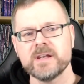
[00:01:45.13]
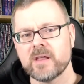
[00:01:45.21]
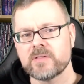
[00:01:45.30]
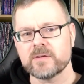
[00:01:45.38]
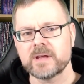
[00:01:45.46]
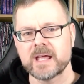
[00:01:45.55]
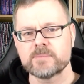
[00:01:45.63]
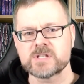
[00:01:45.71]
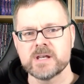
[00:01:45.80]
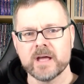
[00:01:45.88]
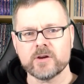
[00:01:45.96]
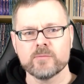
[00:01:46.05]
another
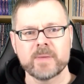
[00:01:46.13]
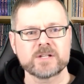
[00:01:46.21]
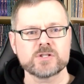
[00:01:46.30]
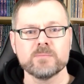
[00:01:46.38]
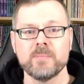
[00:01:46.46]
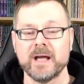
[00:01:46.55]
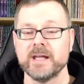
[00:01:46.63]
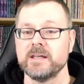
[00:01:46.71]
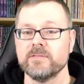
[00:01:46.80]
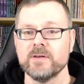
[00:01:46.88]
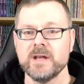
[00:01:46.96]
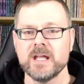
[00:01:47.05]
game's necromancer by a
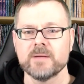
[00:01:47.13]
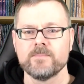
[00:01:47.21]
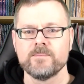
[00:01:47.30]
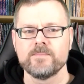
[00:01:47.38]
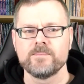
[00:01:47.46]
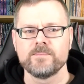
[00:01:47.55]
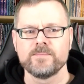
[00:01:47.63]
different name.